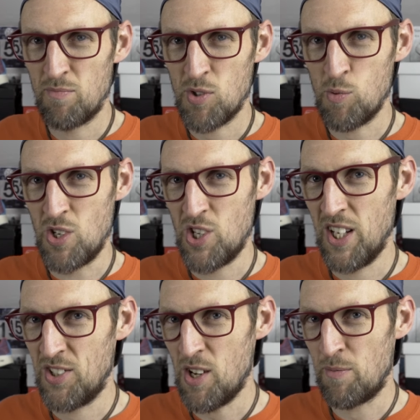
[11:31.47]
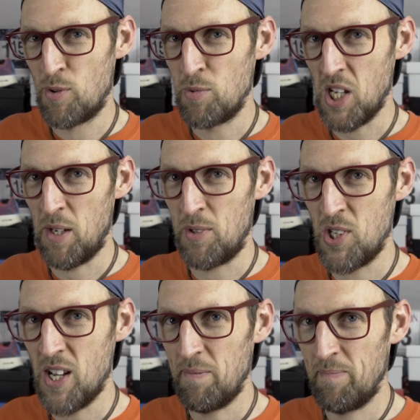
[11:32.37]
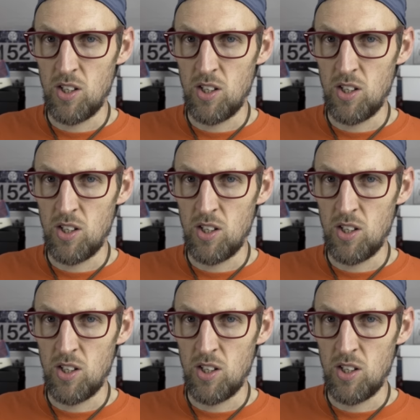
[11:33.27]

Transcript: switch things up from time to time.